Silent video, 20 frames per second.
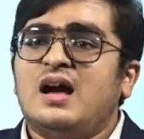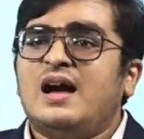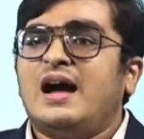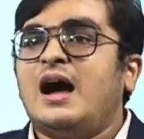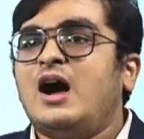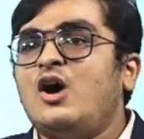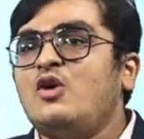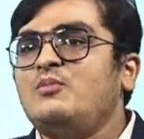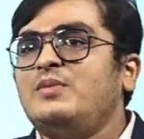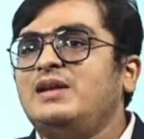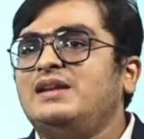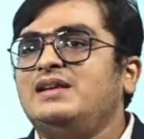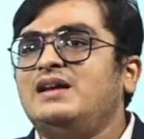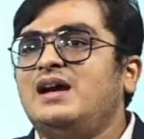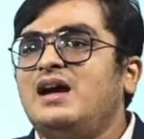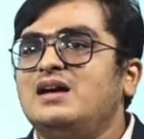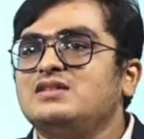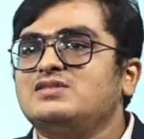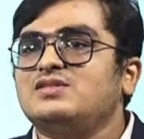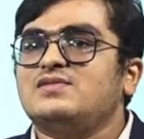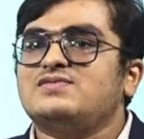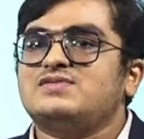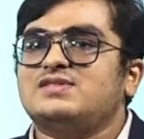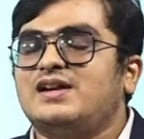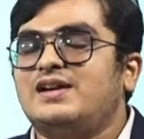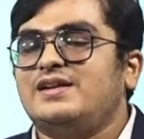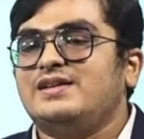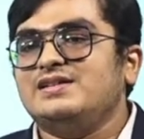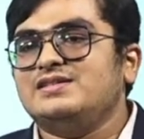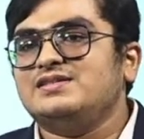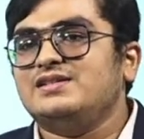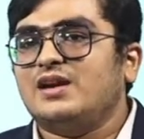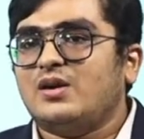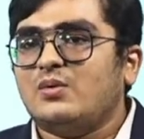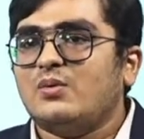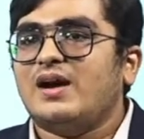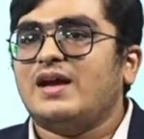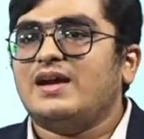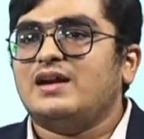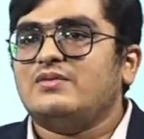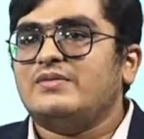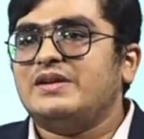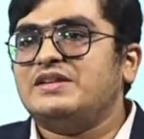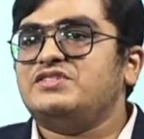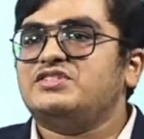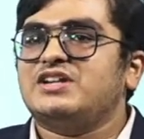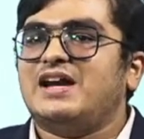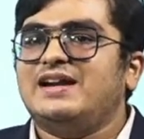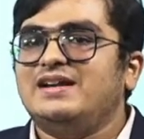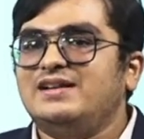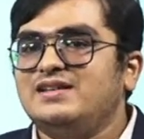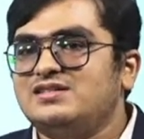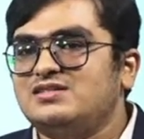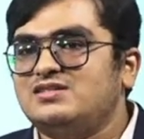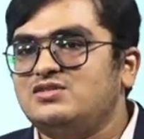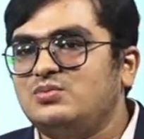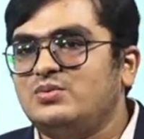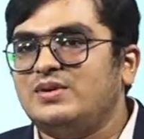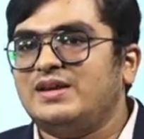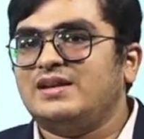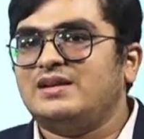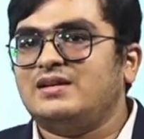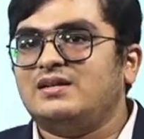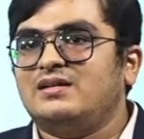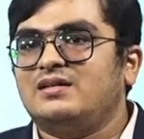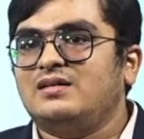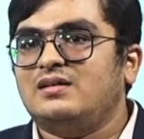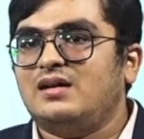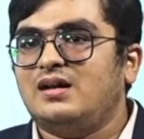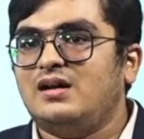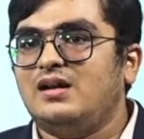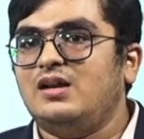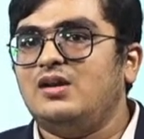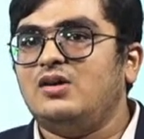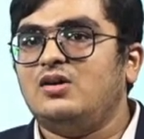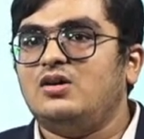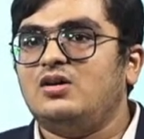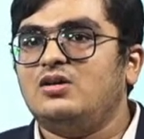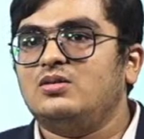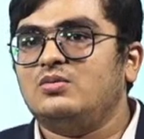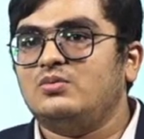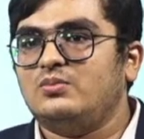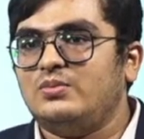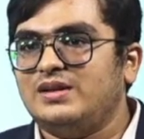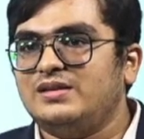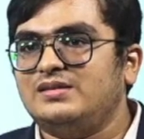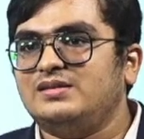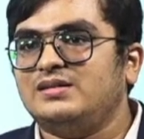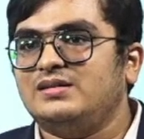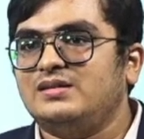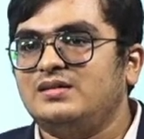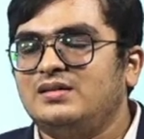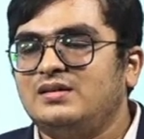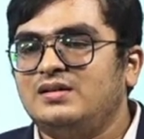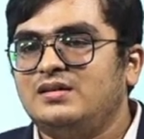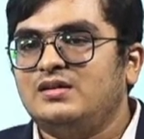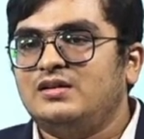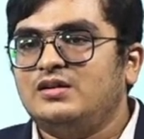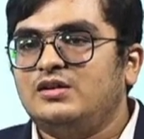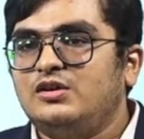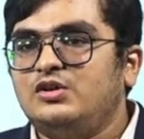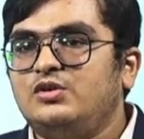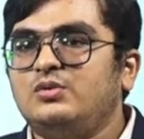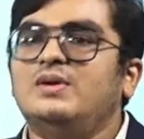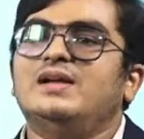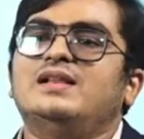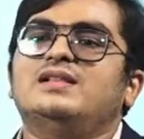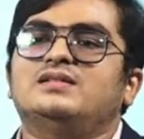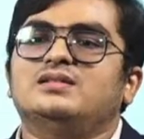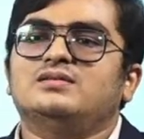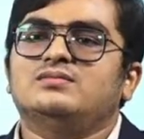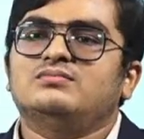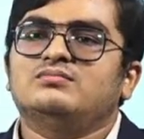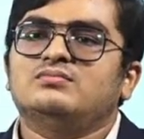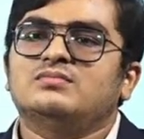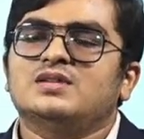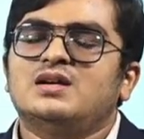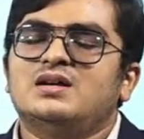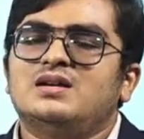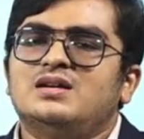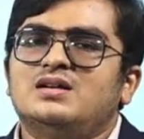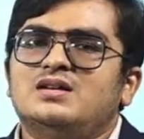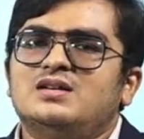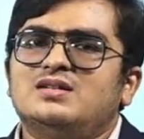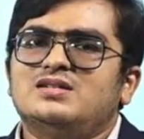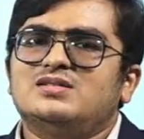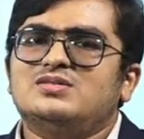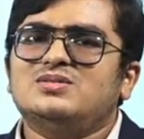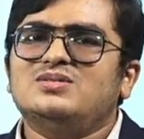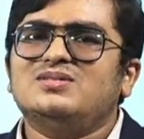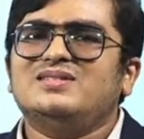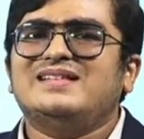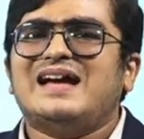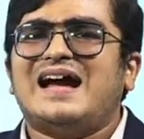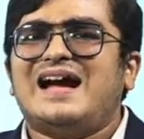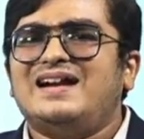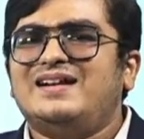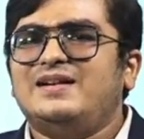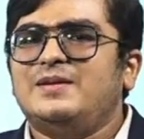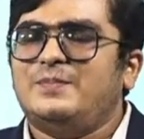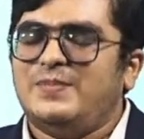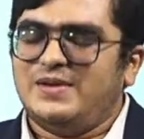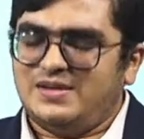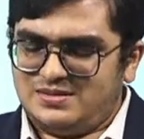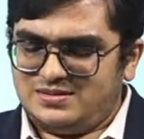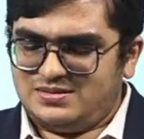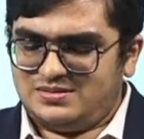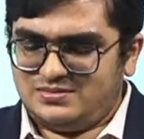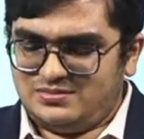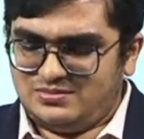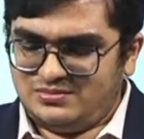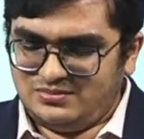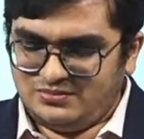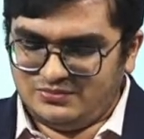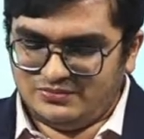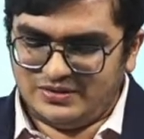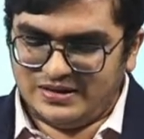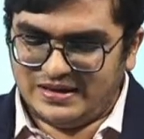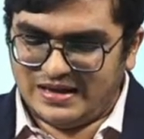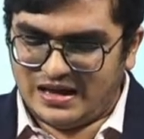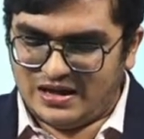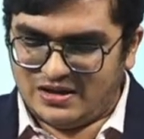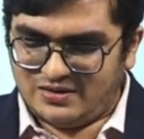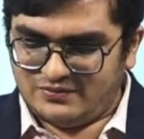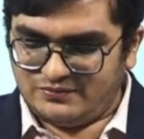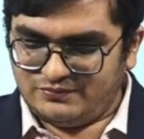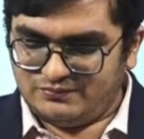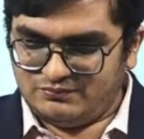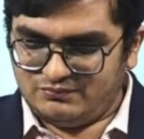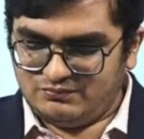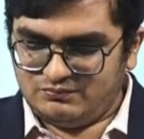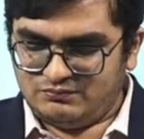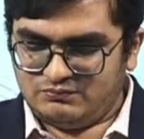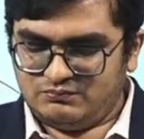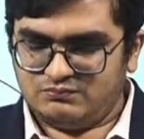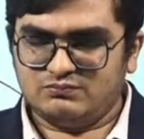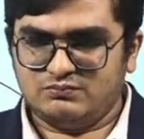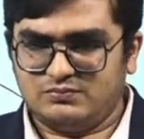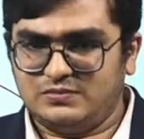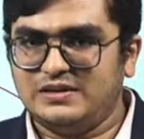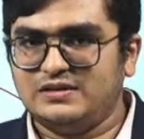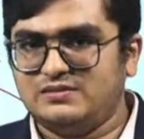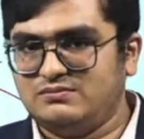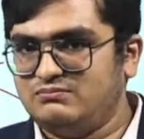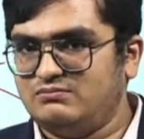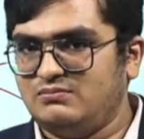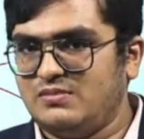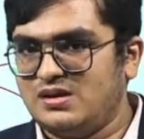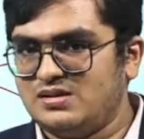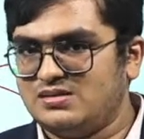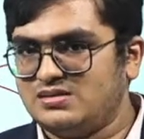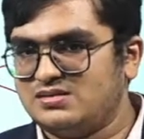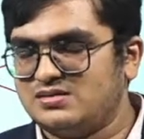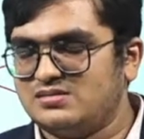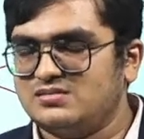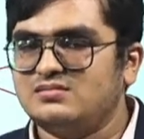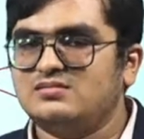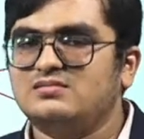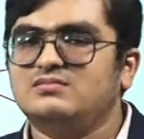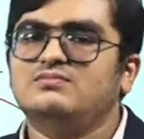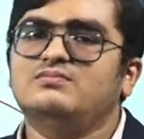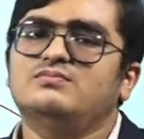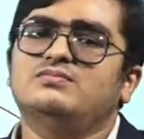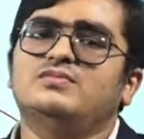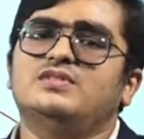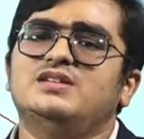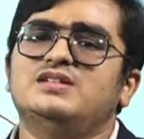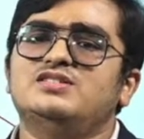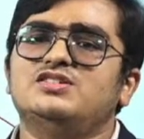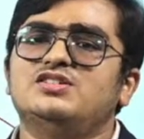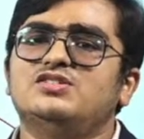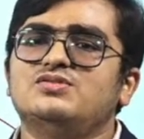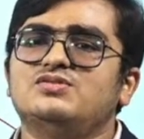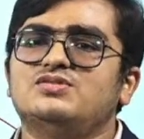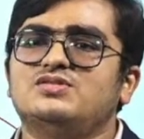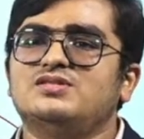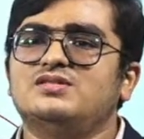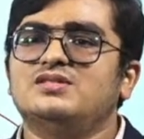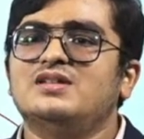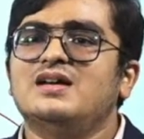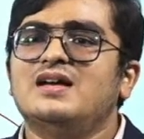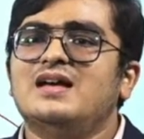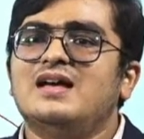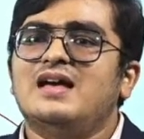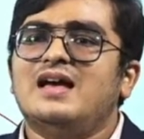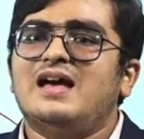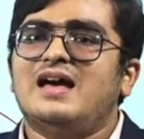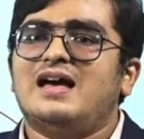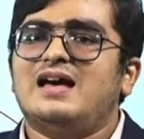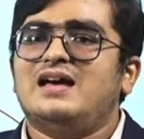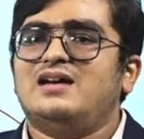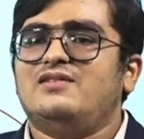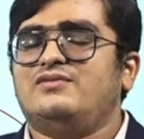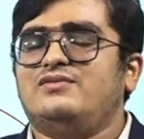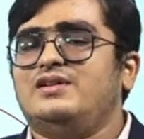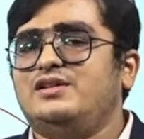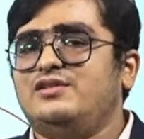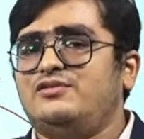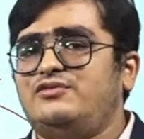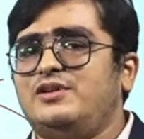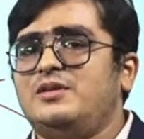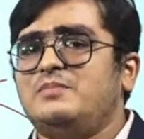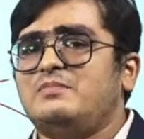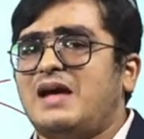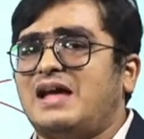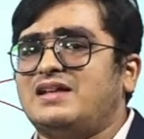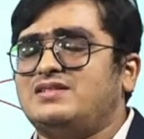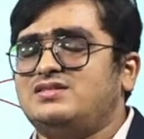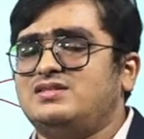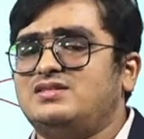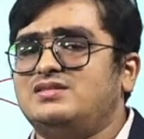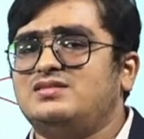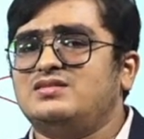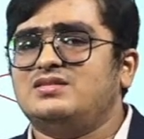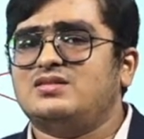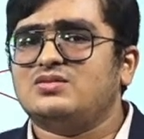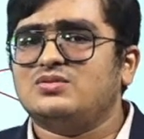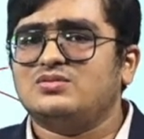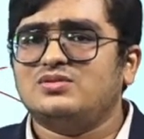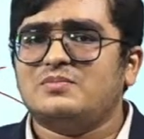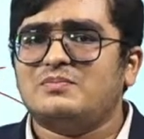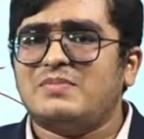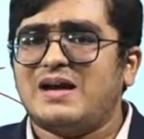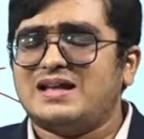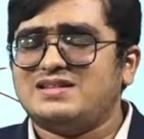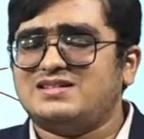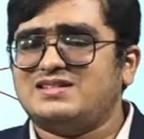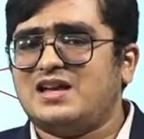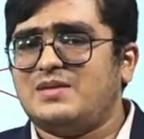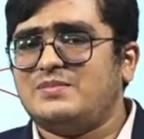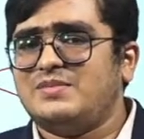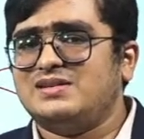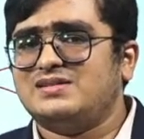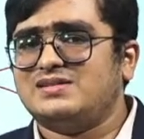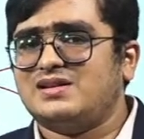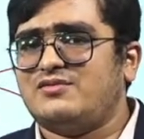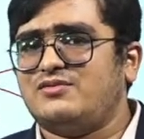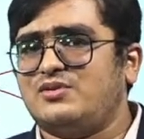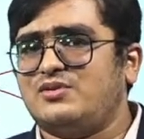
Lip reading: How many hours of study is required when child is doing along with 12th? So that depends. We have, like us, the institution have different batches. So the batch timings are